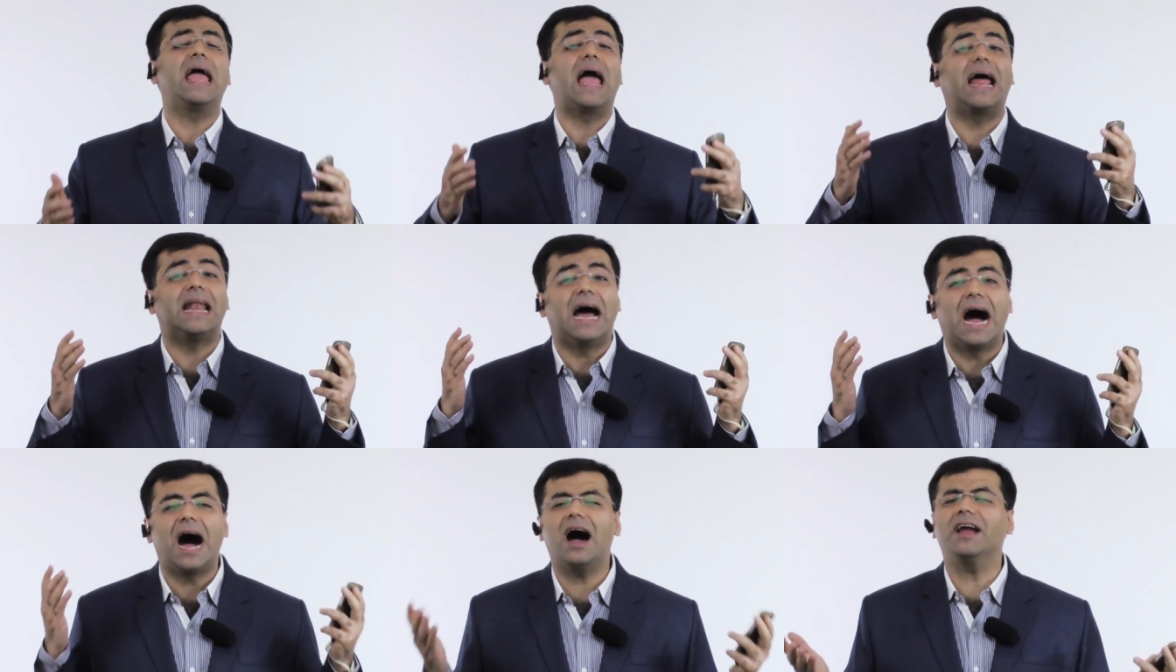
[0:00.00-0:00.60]
and
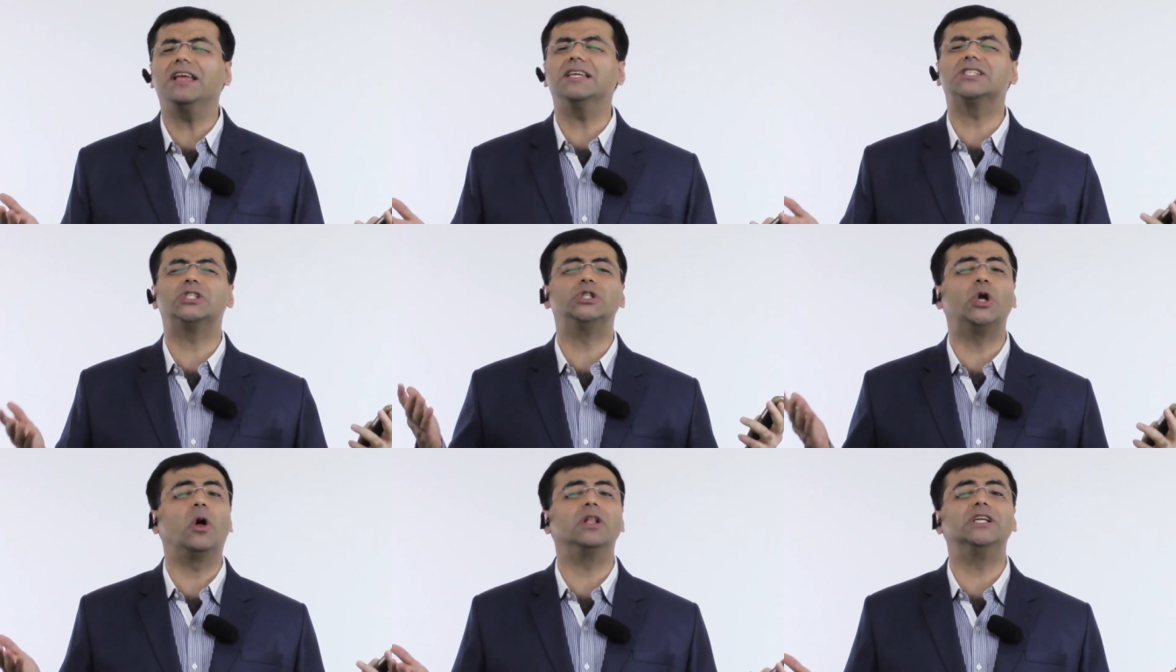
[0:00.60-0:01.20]
highest
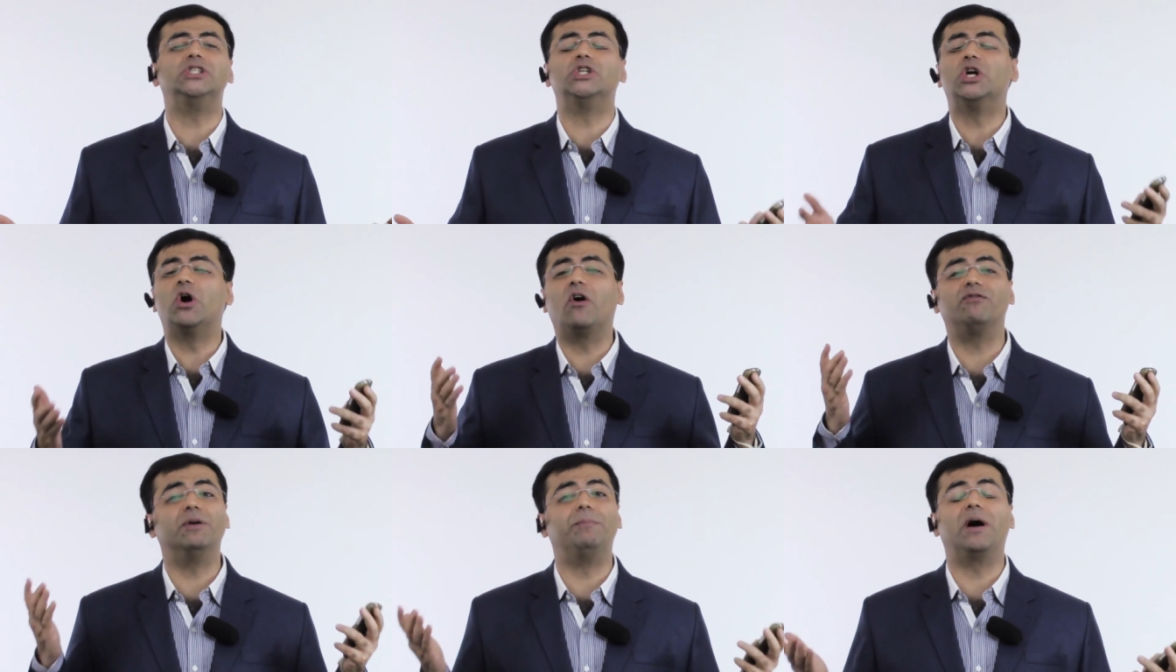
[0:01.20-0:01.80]
knowledge
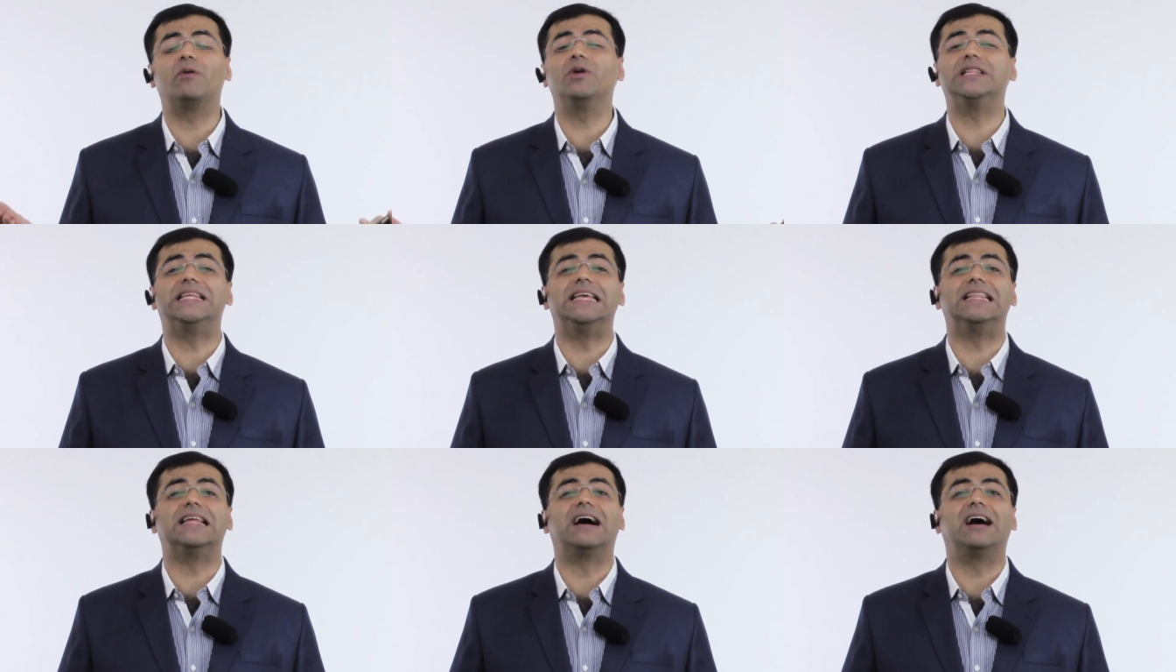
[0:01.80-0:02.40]
of the Bhagavad
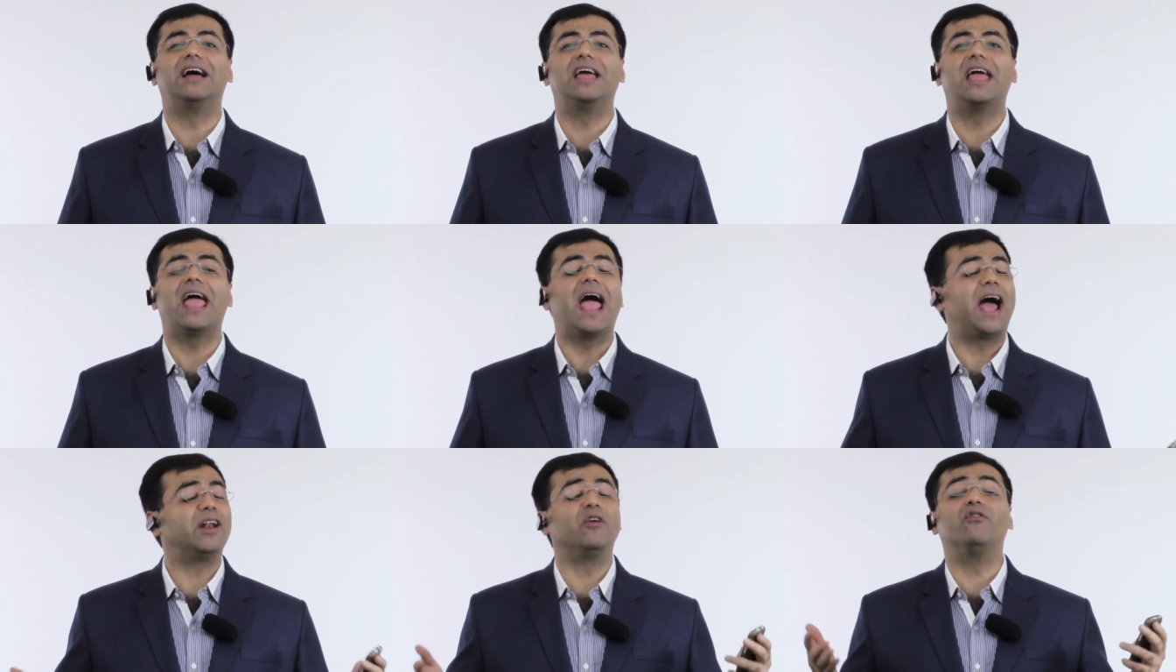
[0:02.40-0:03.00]
Gita.
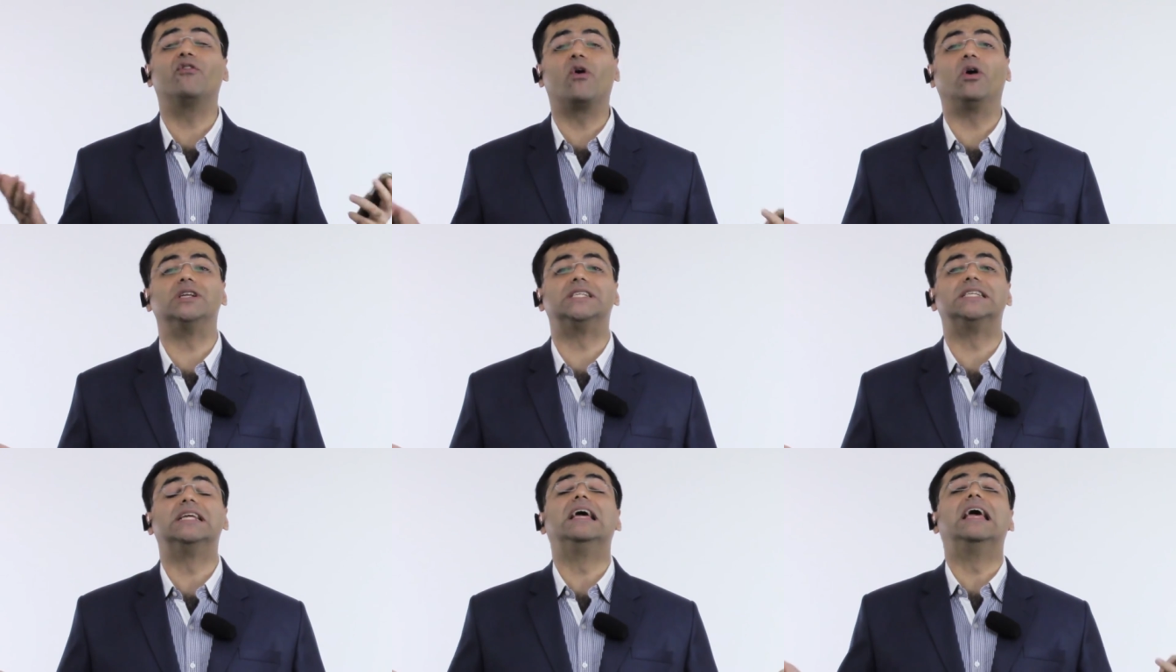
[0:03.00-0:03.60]
And of course,